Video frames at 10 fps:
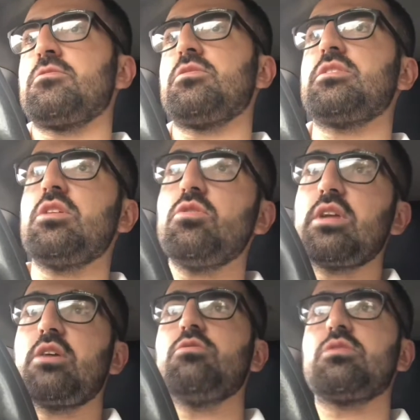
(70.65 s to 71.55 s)
So there's a lot
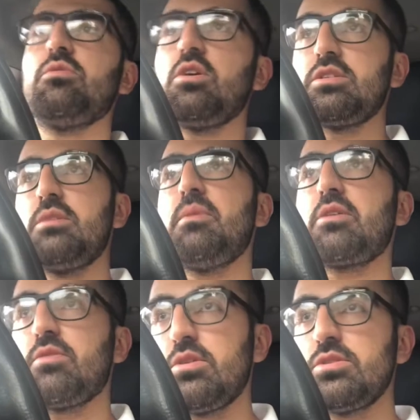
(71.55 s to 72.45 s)
that goes around in the
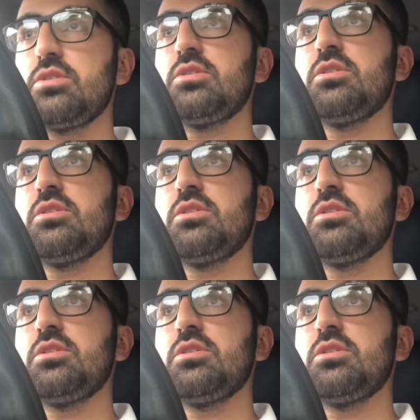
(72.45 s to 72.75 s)
background